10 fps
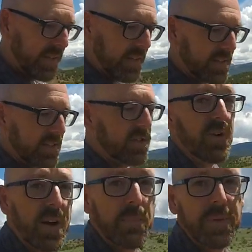in this
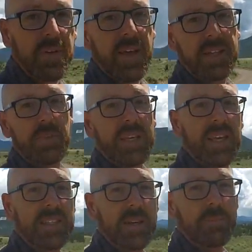scrub and to be
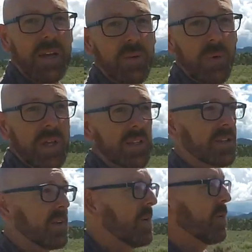kicked up by the wind,
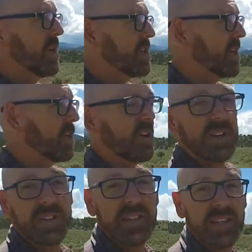which
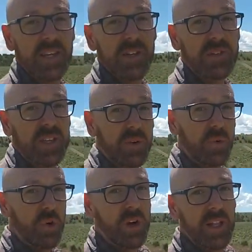across these hills can
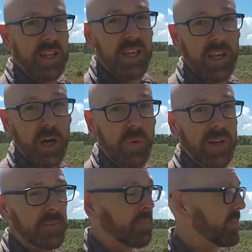really get going.